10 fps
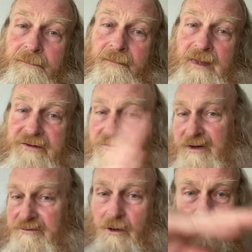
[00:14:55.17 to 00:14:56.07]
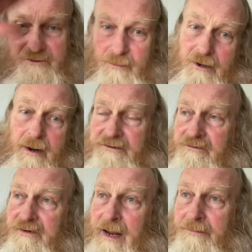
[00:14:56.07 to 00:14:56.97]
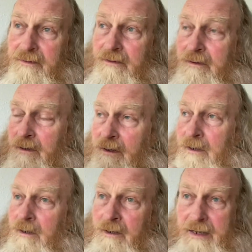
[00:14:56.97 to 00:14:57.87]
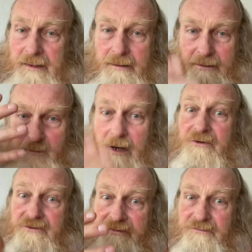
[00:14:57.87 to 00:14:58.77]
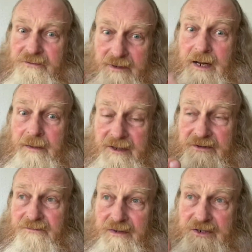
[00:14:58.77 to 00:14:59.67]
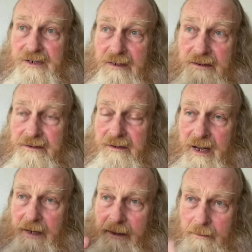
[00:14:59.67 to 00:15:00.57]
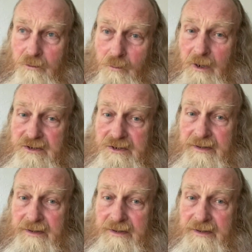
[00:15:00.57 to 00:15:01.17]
Yesterday's gone, tomorrow hasn't happened. Let the woes of today be sufficient unto the day, or words to